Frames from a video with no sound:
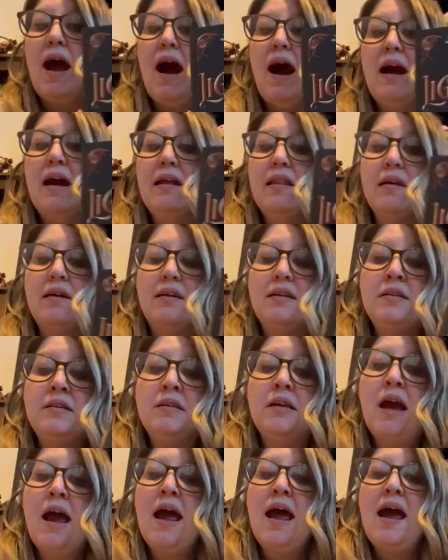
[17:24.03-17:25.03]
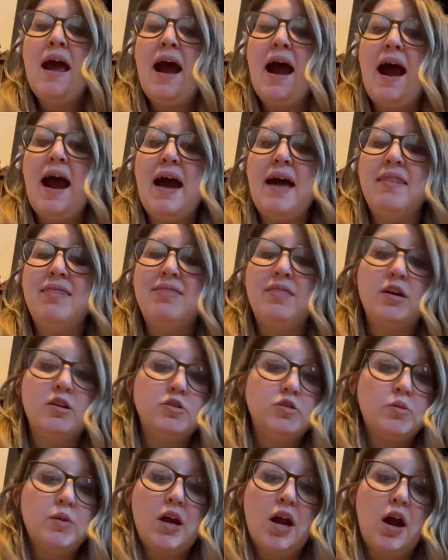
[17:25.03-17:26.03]
island and they're
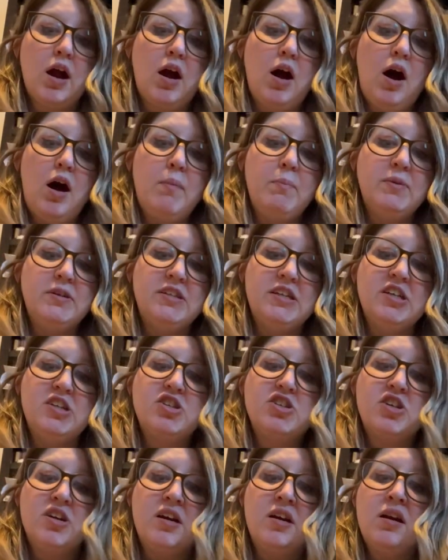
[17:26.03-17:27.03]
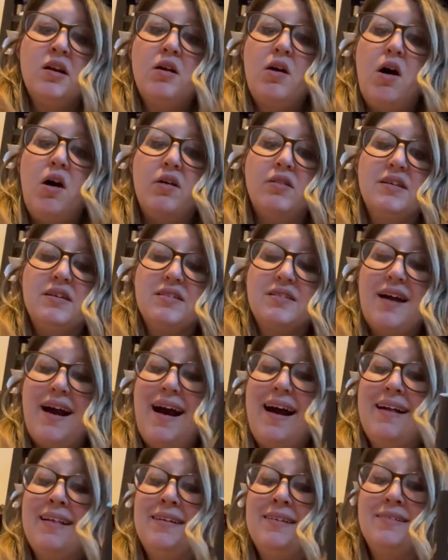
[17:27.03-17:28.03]
doing a competition on this
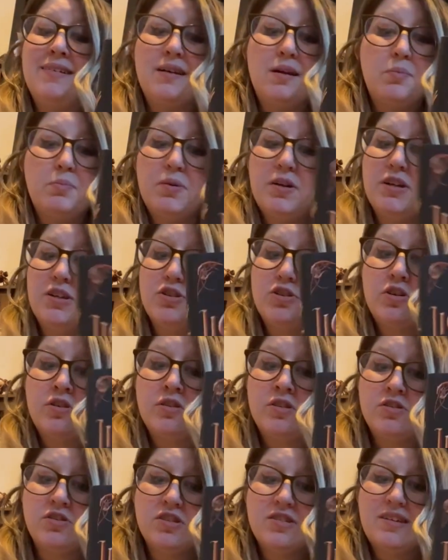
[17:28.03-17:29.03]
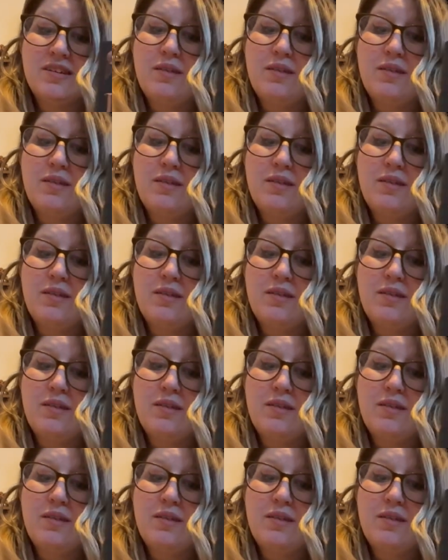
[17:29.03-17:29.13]
island, and I'm pretty sure they're just